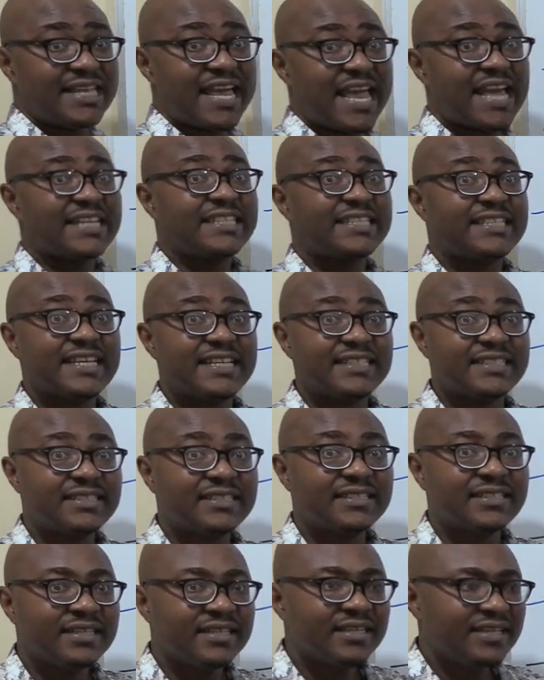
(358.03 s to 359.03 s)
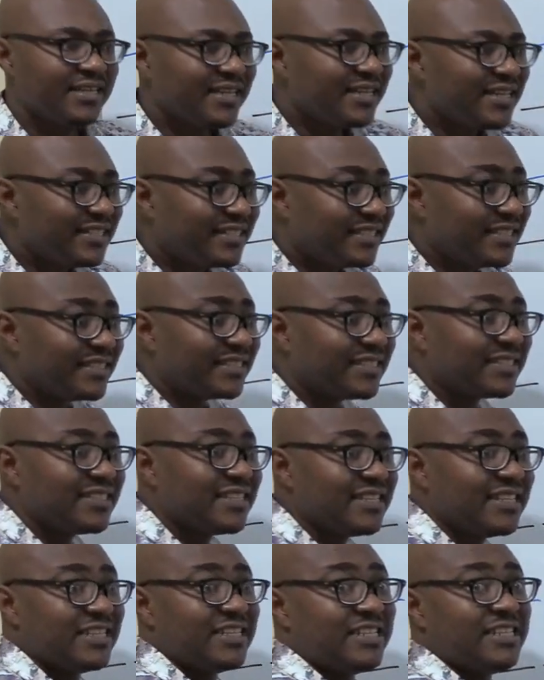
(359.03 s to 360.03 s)
excess, it is
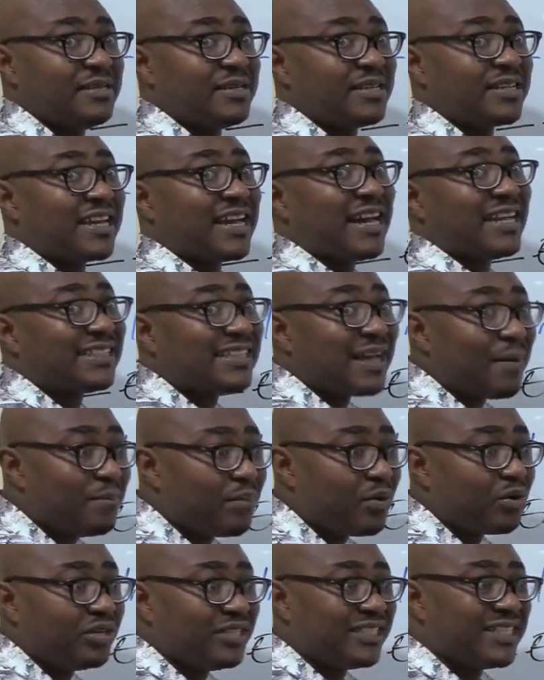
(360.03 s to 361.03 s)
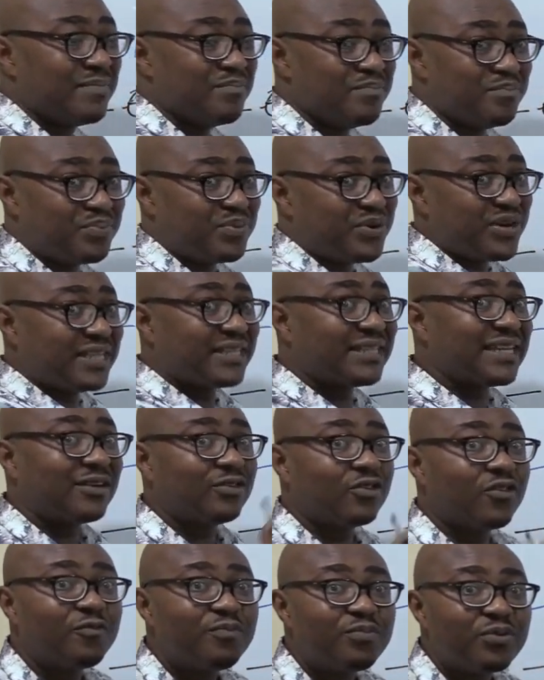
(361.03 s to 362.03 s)
the catabolism, breakdown
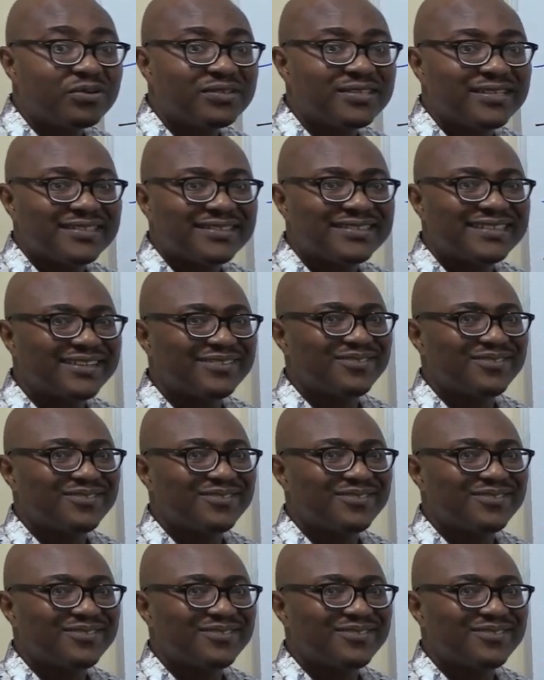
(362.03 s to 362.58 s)
of proteins that